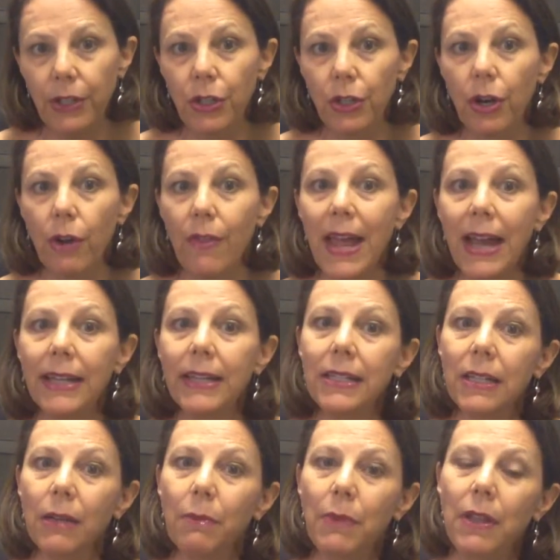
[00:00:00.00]
You know, that is
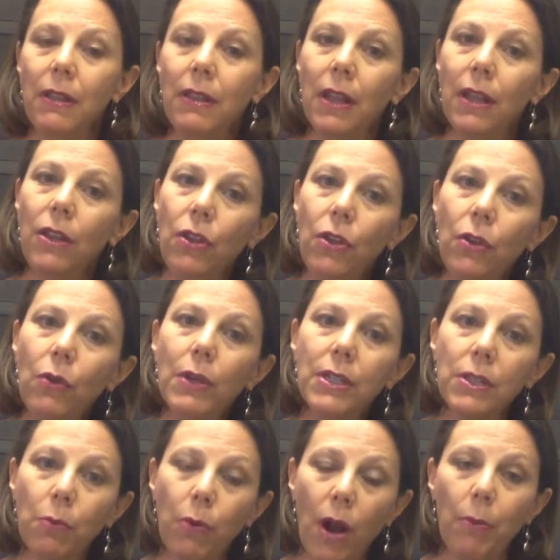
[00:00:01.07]
something that you as
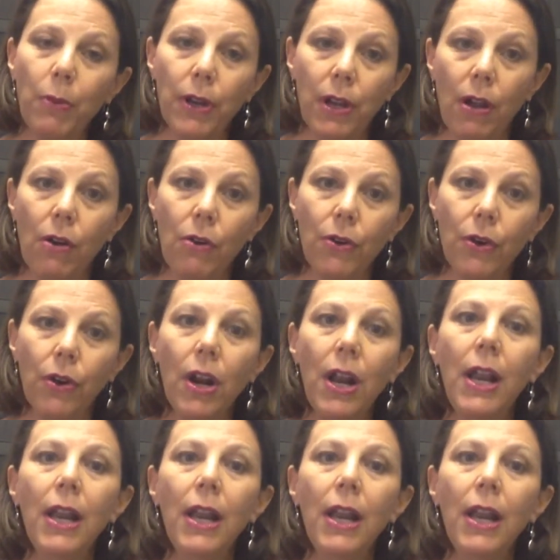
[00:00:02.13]
the property owner